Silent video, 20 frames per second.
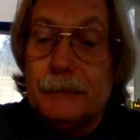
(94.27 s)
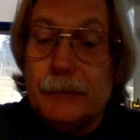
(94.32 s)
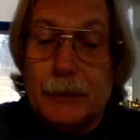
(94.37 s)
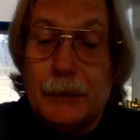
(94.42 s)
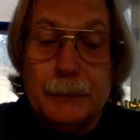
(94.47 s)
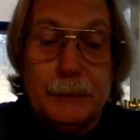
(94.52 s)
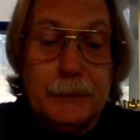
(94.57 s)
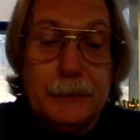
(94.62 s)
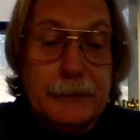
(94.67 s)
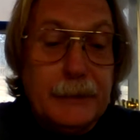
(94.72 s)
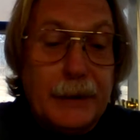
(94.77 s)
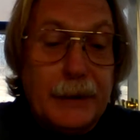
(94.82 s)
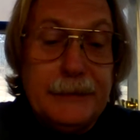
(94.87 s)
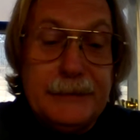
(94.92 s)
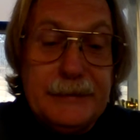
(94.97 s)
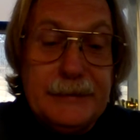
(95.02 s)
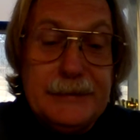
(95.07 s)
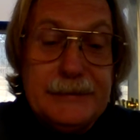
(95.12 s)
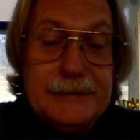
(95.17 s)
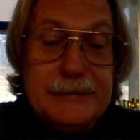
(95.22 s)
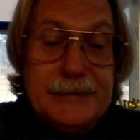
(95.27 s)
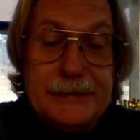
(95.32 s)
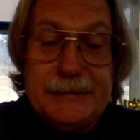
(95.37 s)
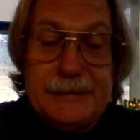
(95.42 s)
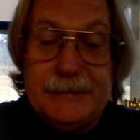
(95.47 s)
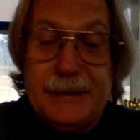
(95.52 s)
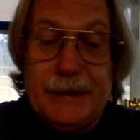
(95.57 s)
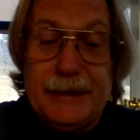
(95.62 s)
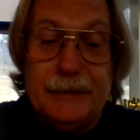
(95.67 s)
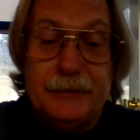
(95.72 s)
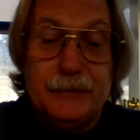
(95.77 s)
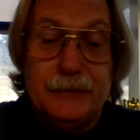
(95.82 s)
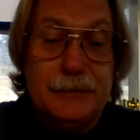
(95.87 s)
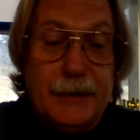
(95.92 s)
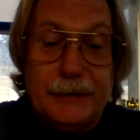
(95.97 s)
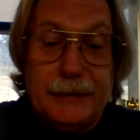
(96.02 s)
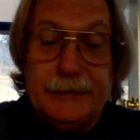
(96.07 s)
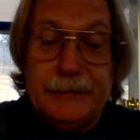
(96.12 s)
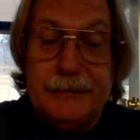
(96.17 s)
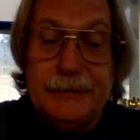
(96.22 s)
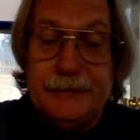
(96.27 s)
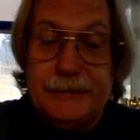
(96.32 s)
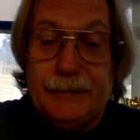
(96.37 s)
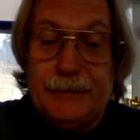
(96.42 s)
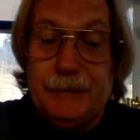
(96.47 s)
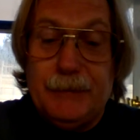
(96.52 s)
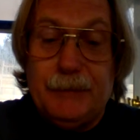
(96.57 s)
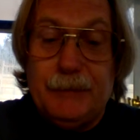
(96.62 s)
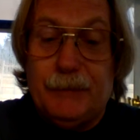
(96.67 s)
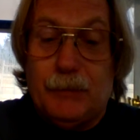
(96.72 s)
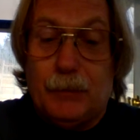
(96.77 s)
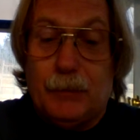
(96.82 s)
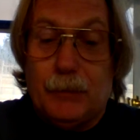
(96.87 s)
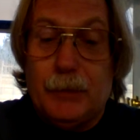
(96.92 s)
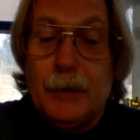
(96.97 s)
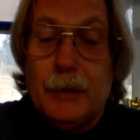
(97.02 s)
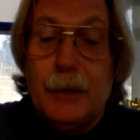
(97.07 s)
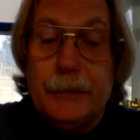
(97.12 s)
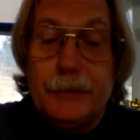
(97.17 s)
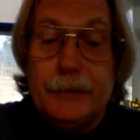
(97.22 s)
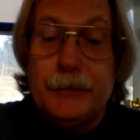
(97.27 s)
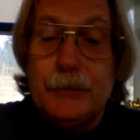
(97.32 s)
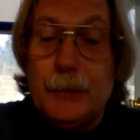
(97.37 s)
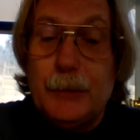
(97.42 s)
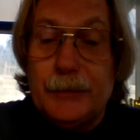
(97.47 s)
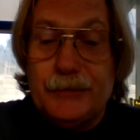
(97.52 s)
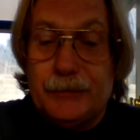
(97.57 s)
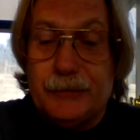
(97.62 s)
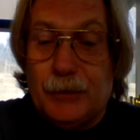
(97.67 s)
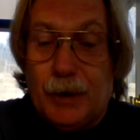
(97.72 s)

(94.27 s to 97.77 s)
From 1968 to 1974, the U.S.